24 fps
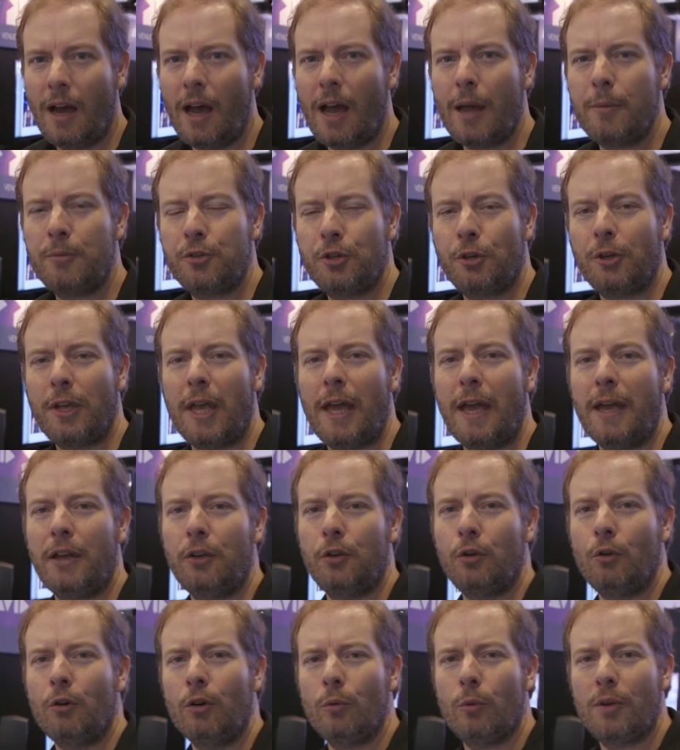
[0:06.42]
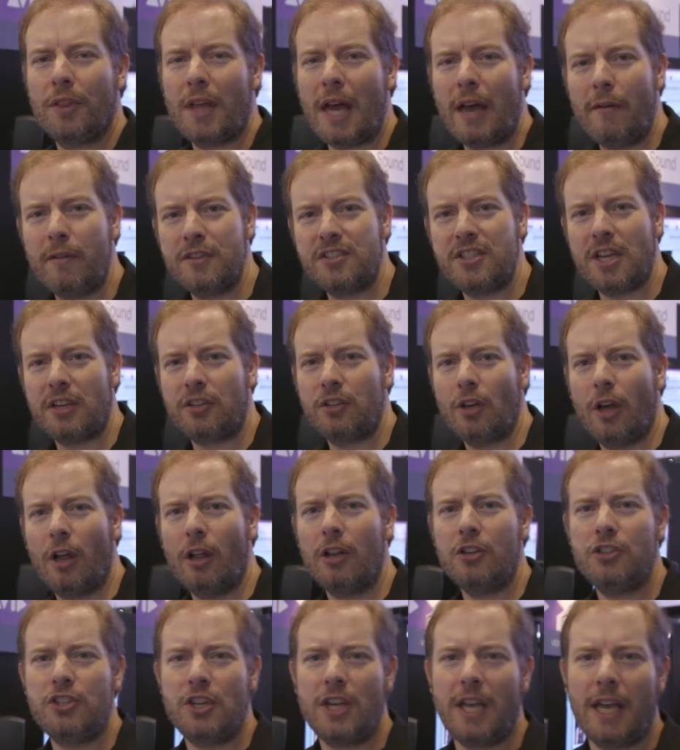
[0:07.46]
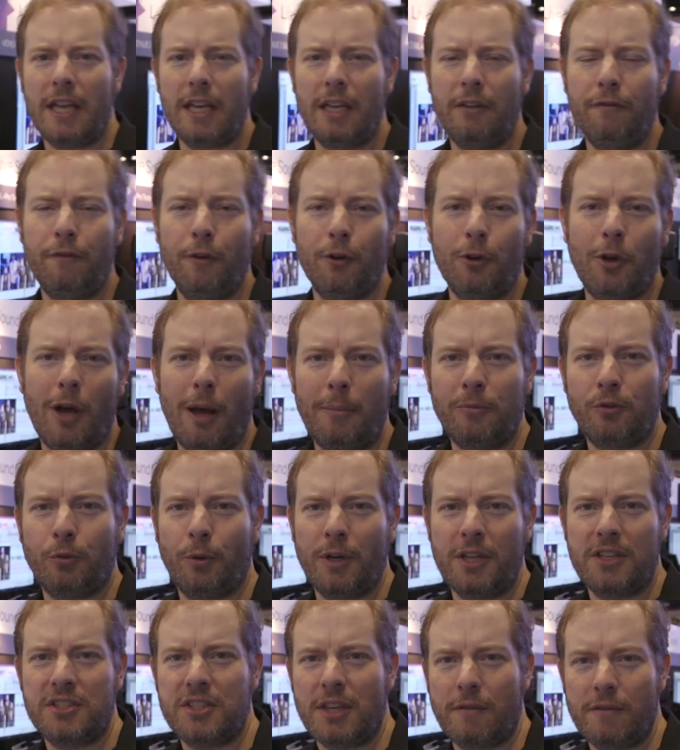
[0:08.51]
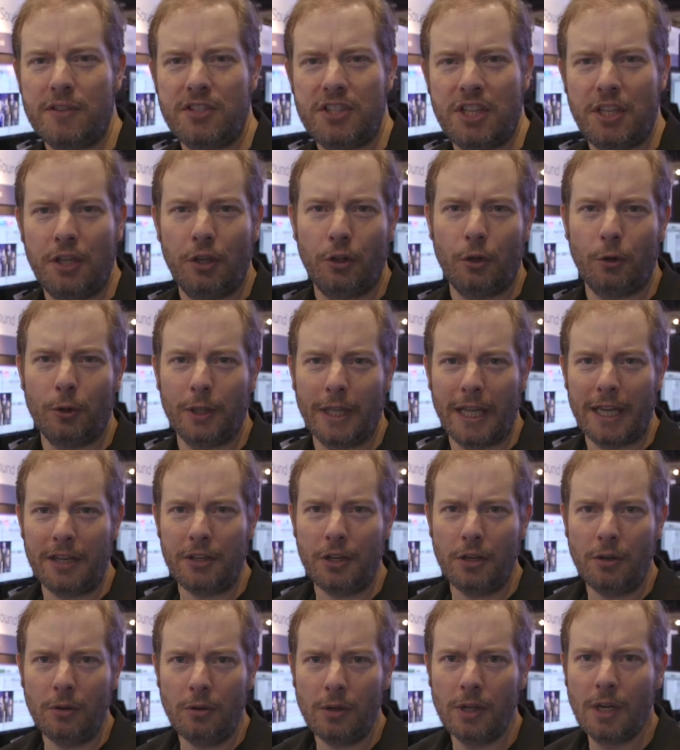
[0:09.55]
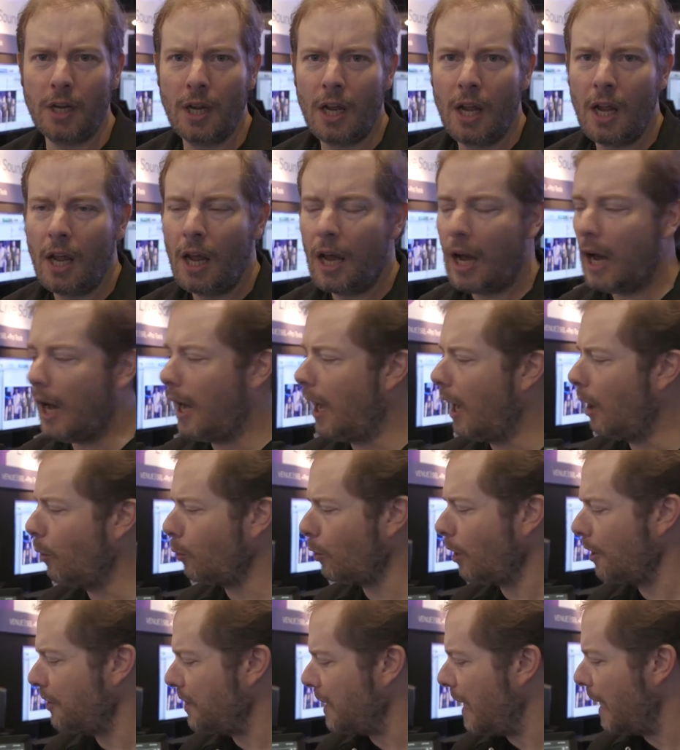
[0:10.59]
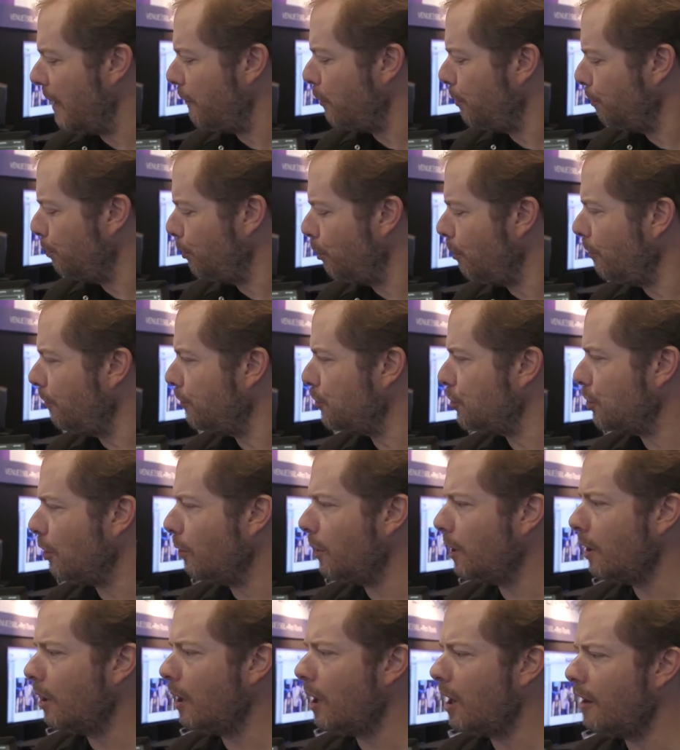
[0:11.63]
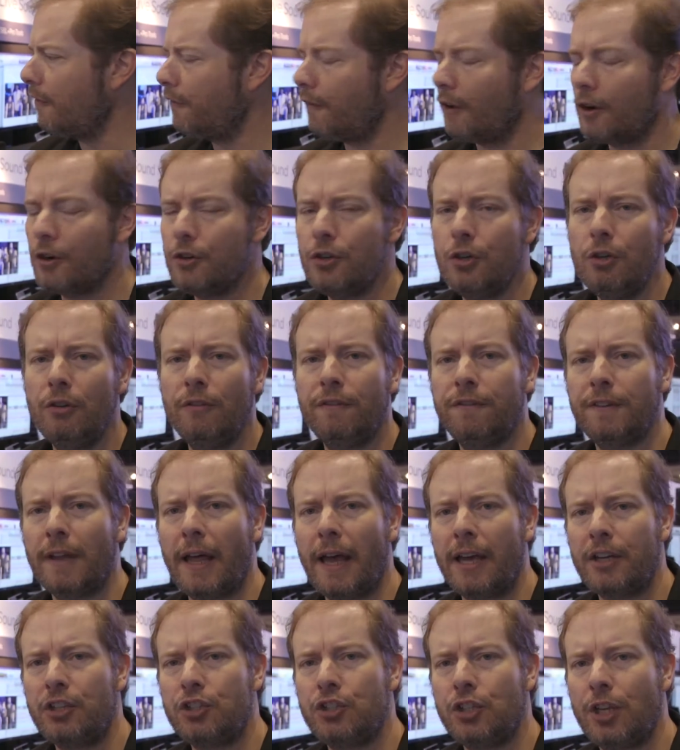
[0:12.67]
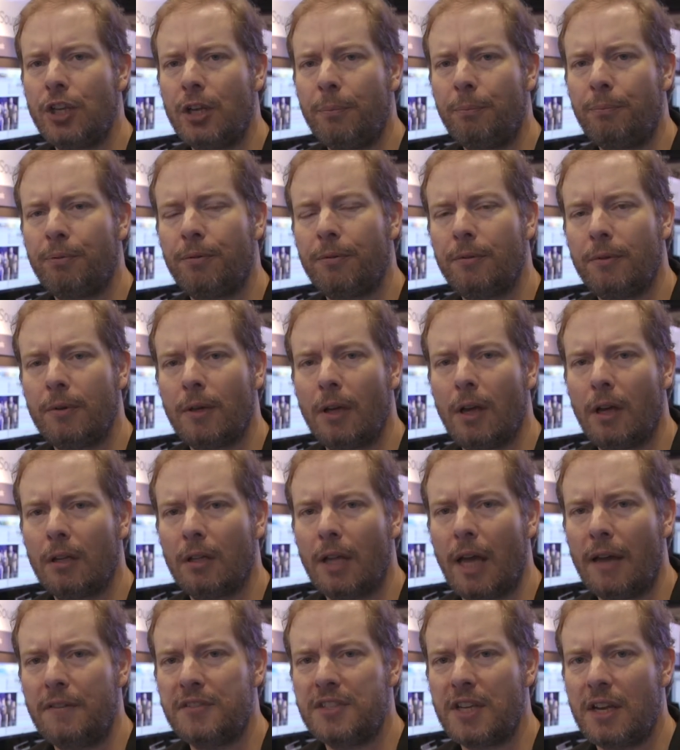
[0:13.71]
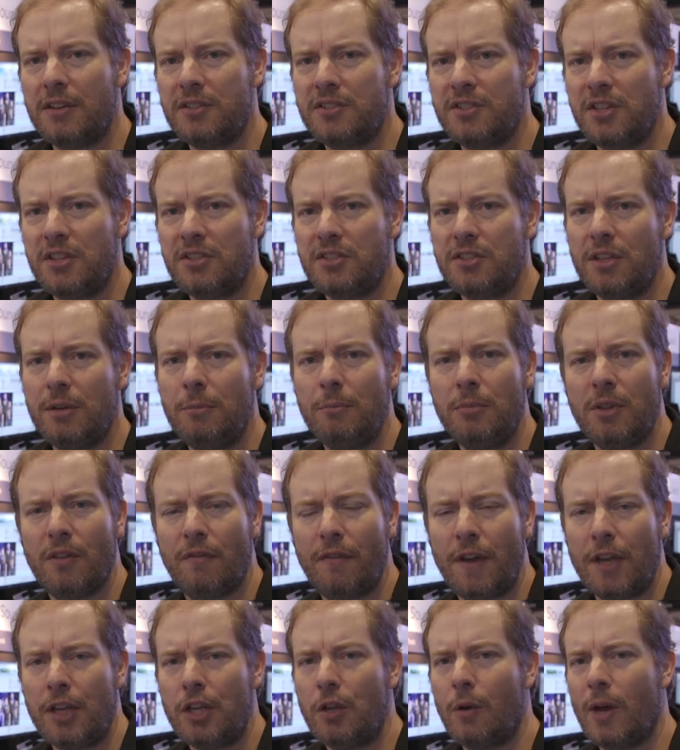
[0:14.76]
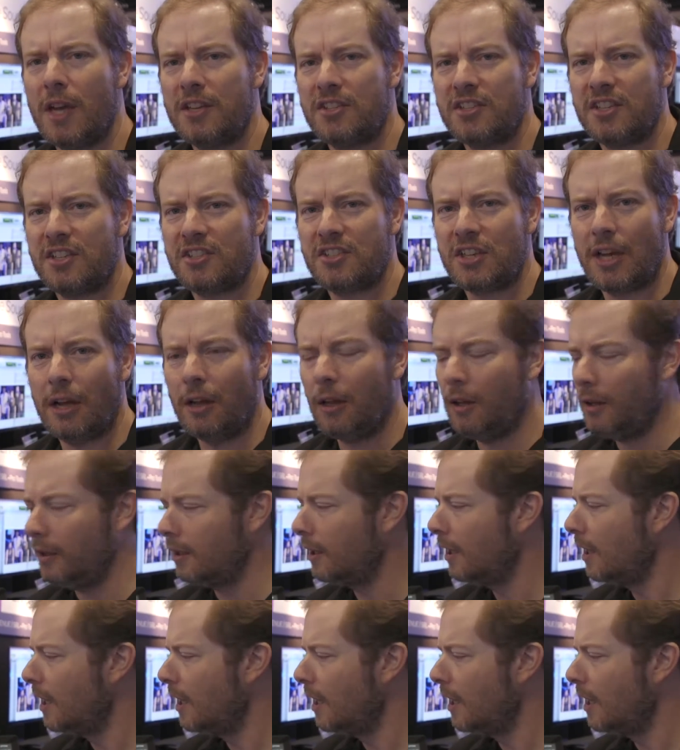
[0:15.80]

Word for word: Hi, I'm Dirk Hagedorn with Avid Technology at Infocom twenty seventeen in Orlando. Uh, we're on the Avid booth showing off our new flagship uh, live sound system, the Venue S six L.